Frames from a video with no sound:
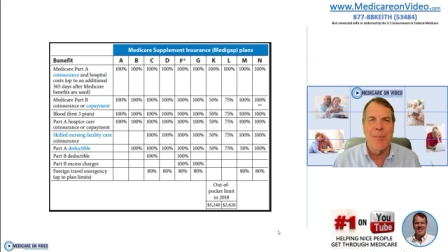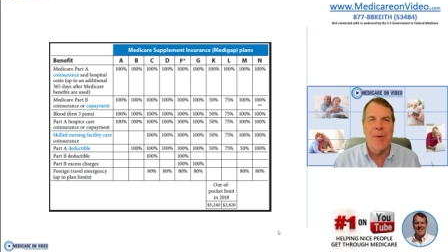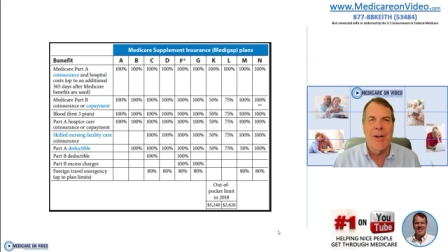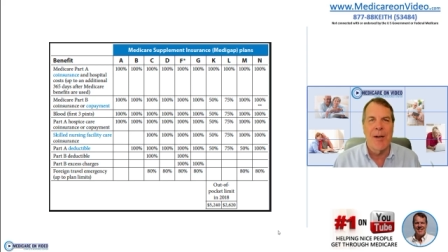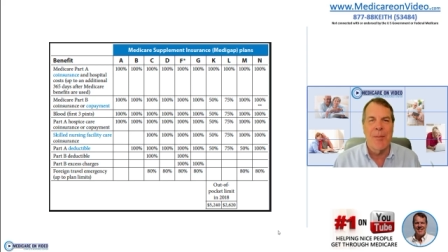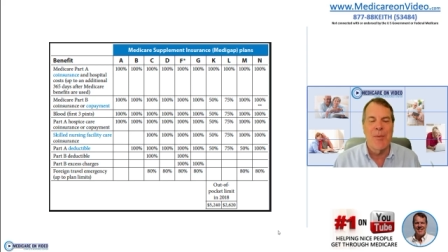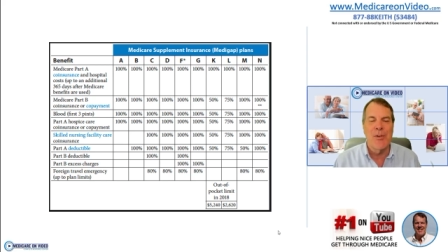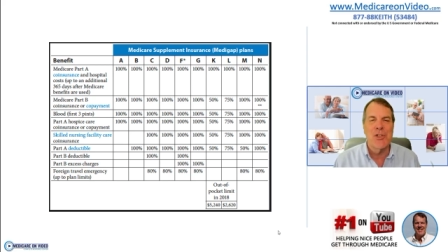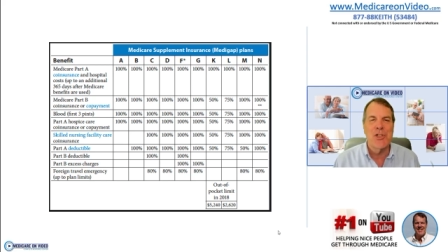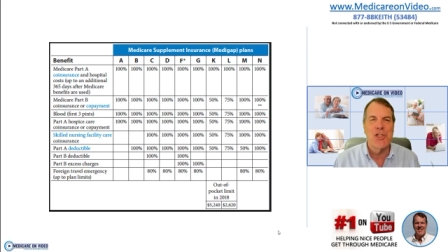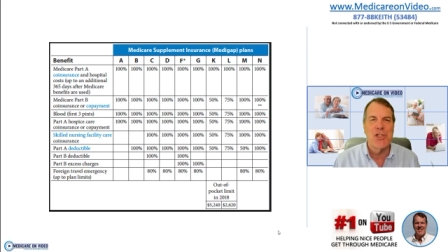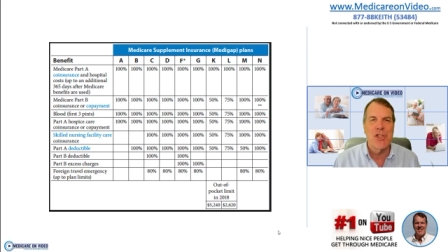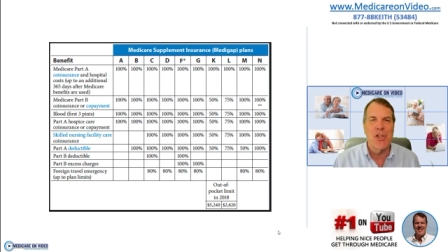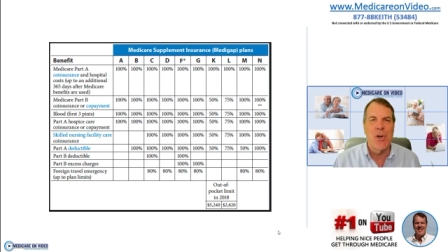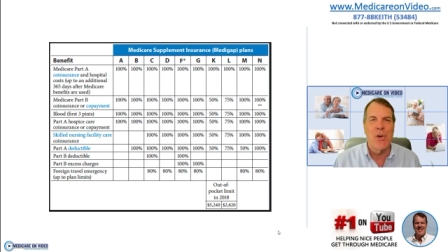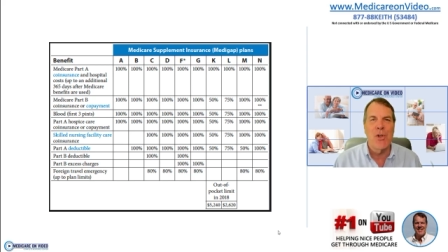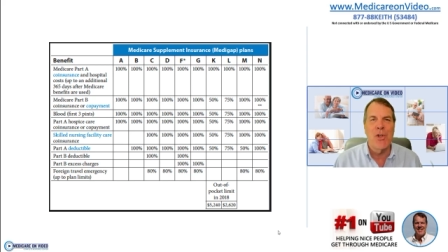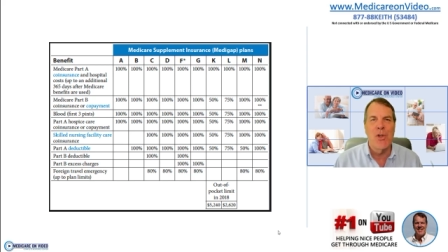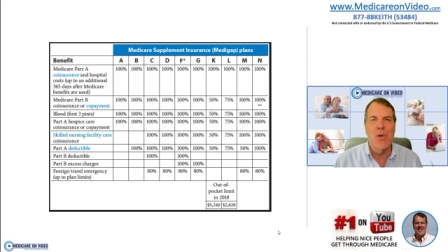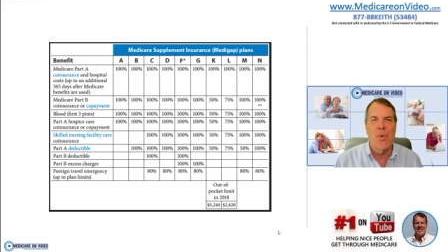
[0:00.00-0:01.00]
but I'm going to
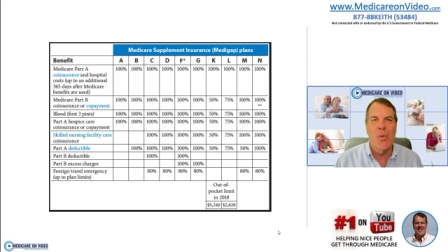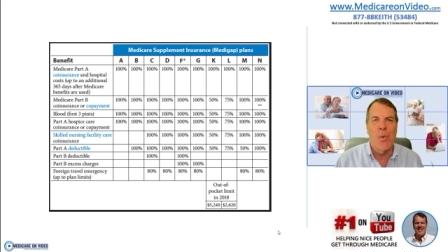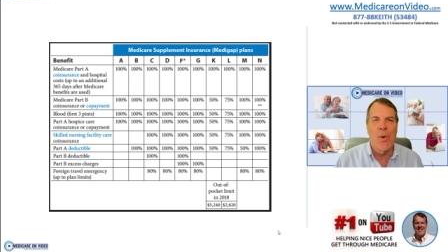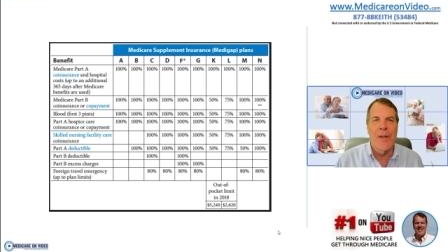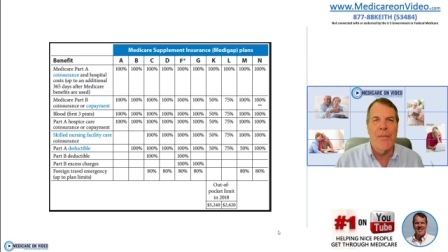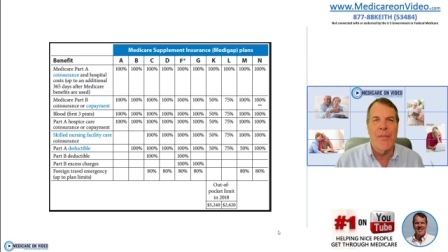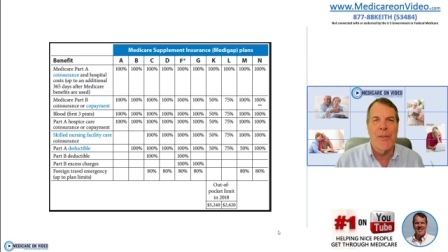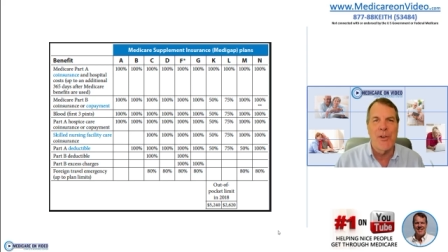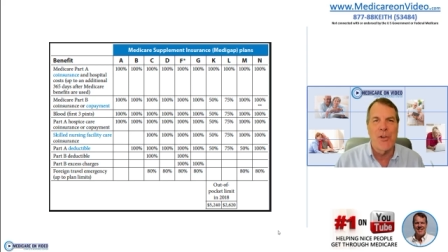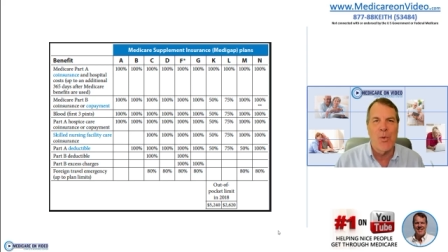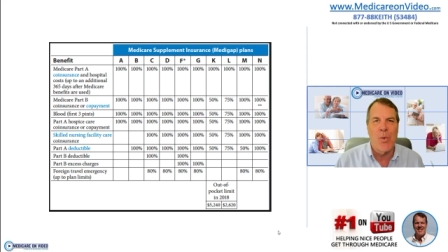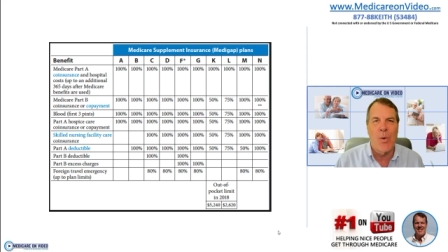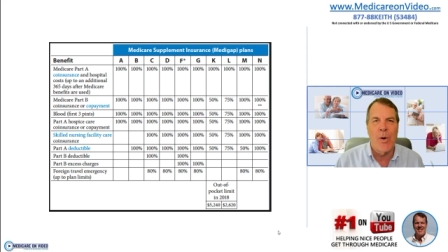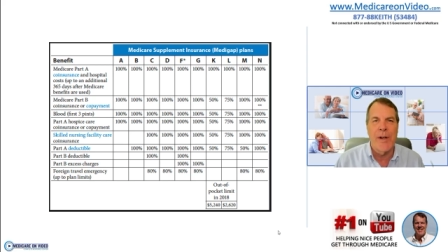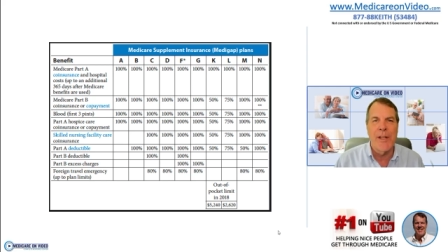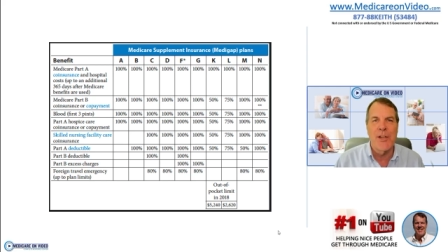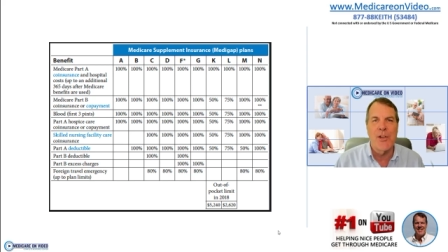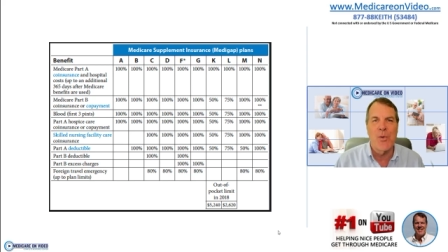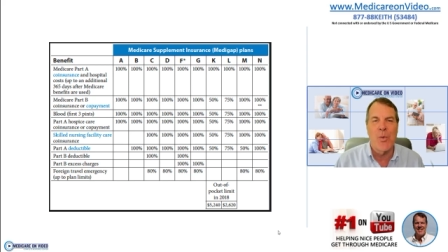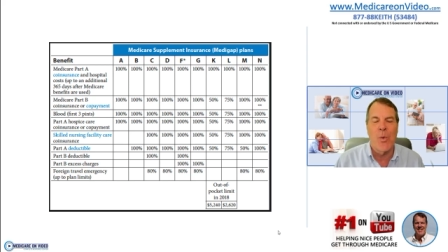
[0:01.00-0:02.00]
show you what the
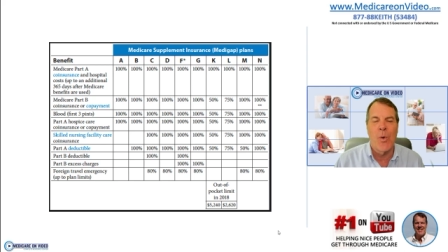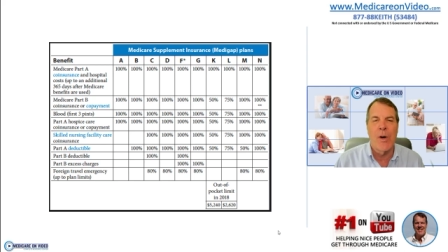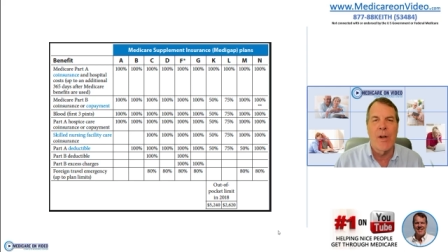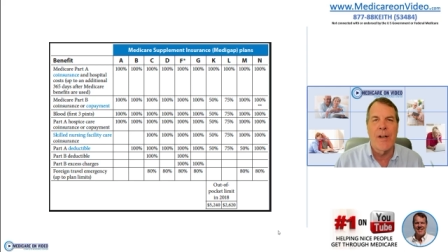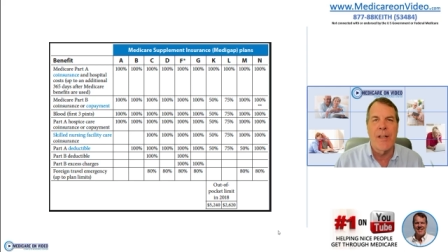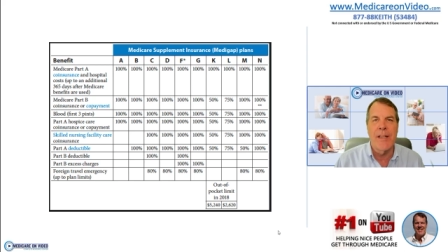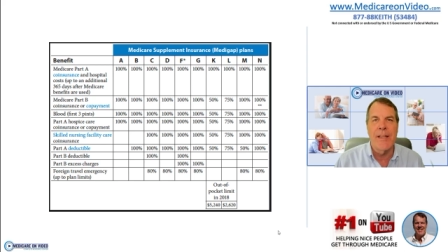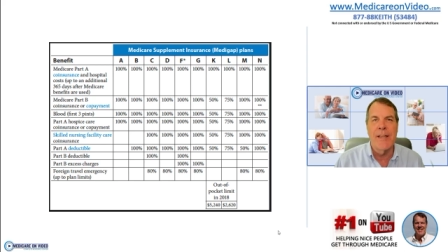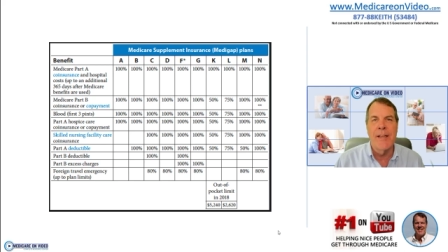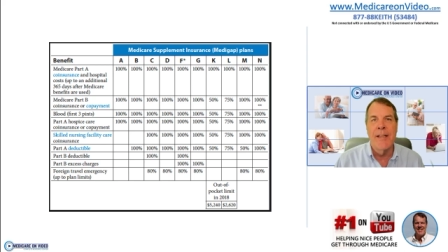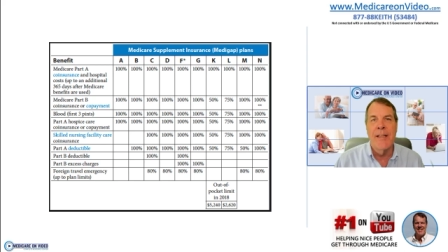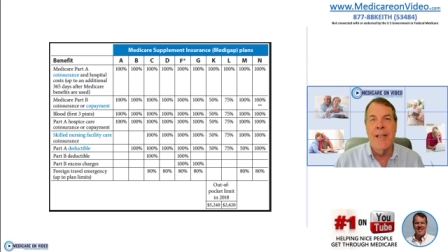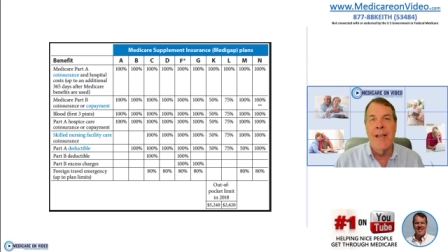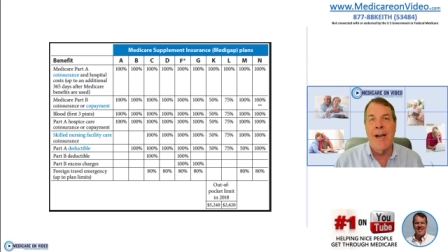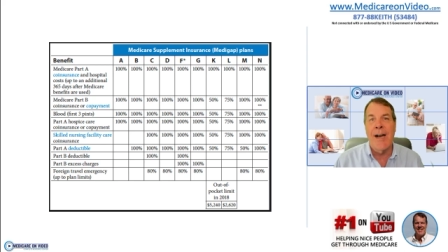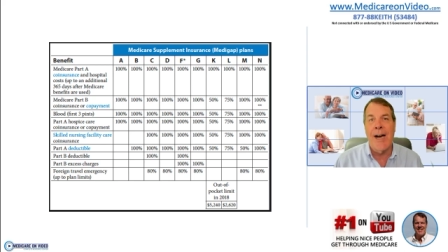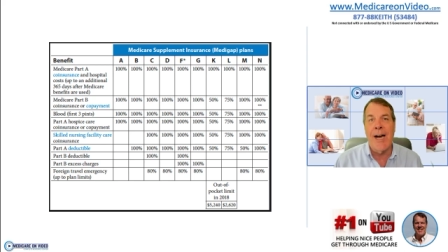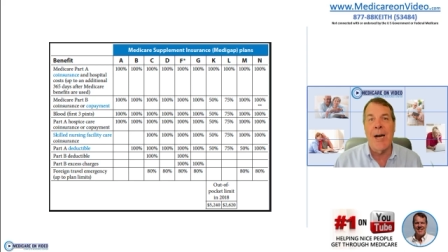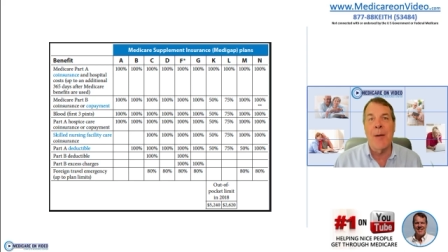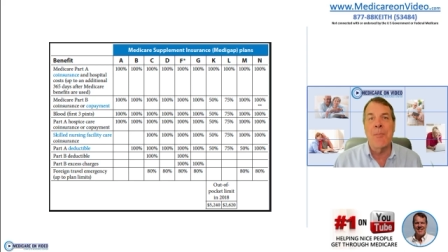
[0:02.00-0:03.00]
2020
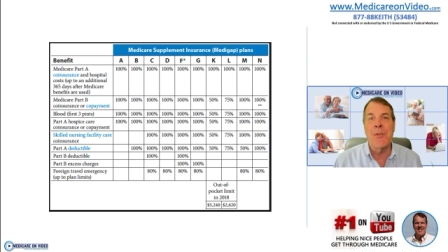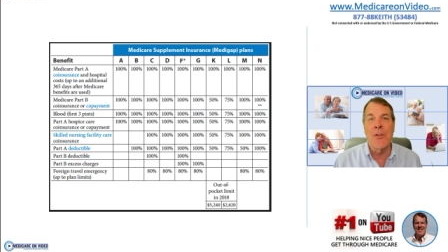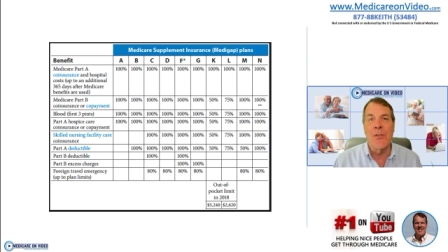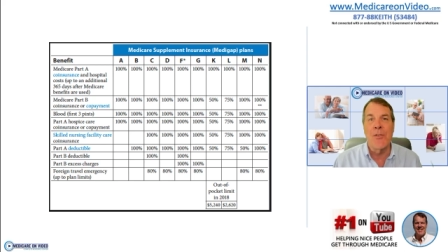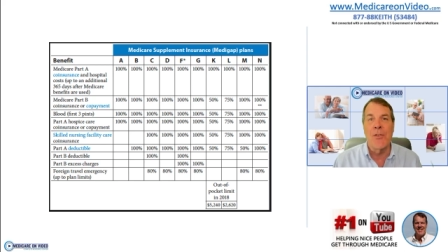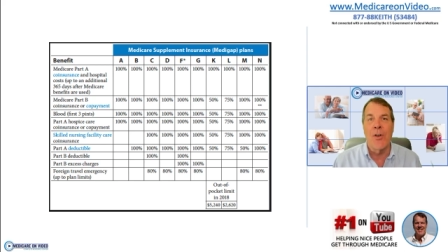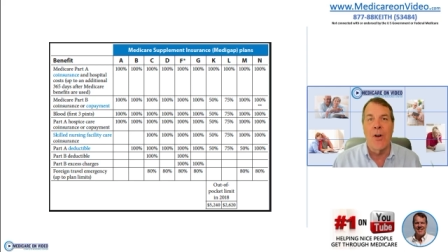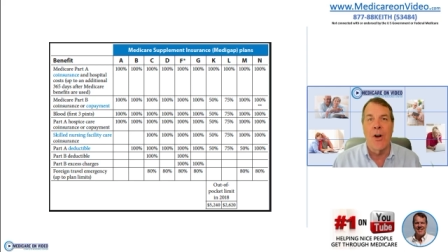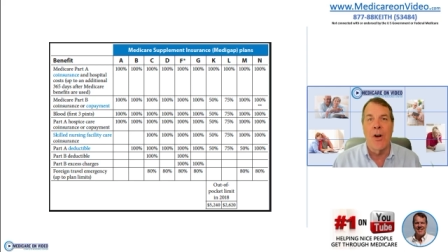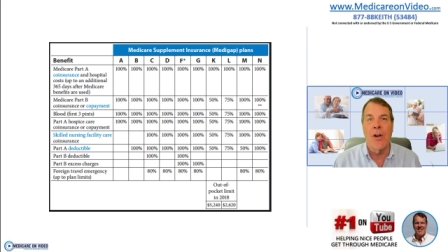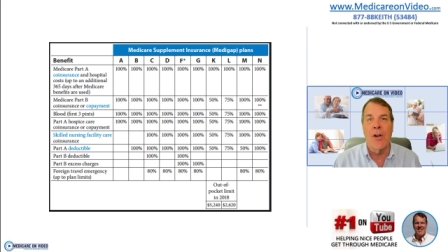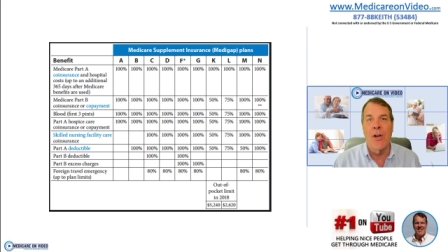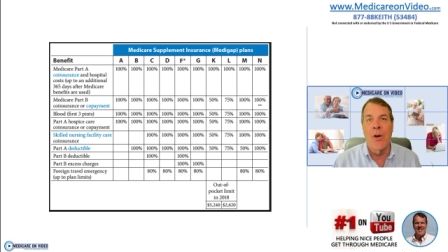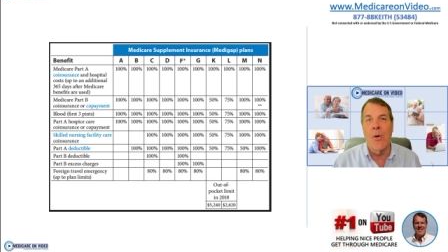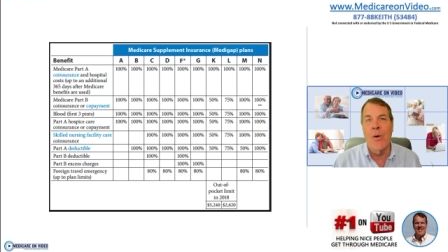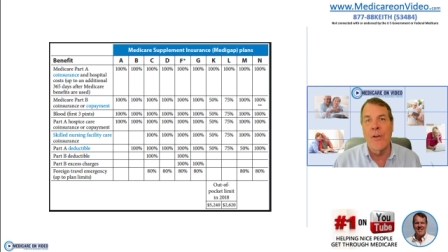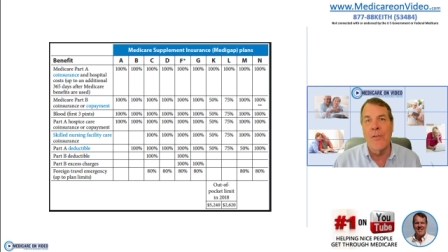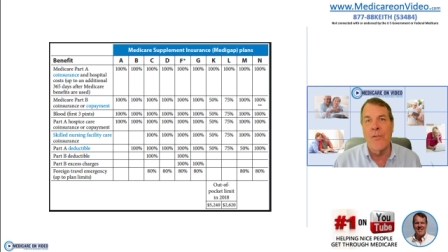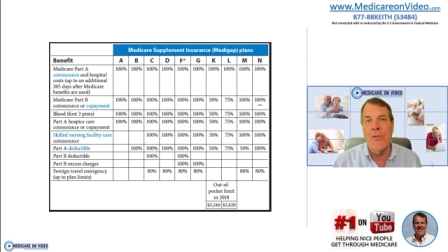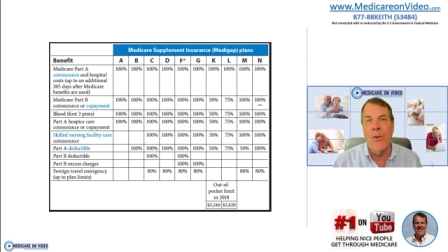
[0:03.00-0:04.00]
options are
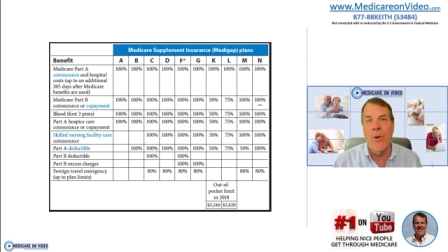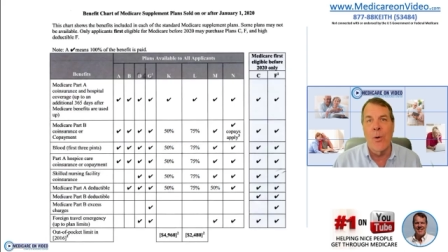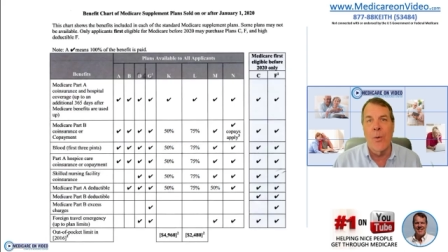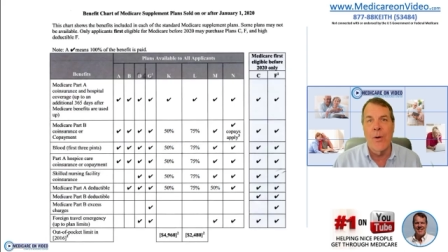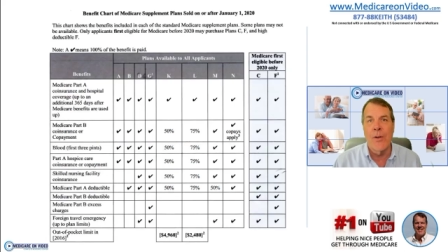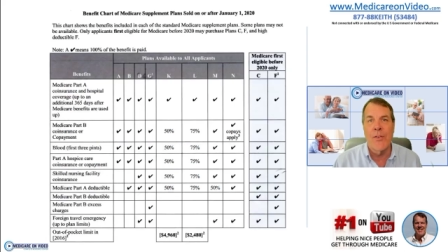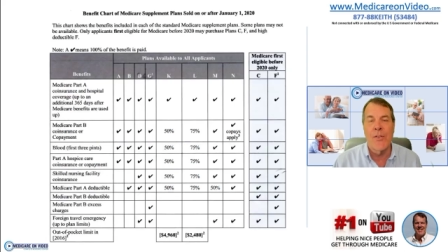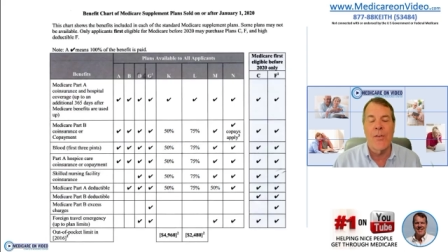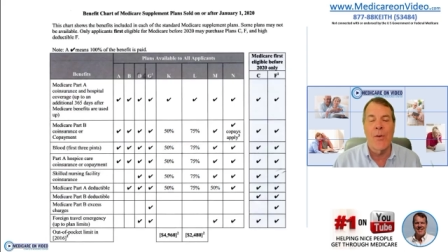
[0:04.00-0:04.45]
going forward.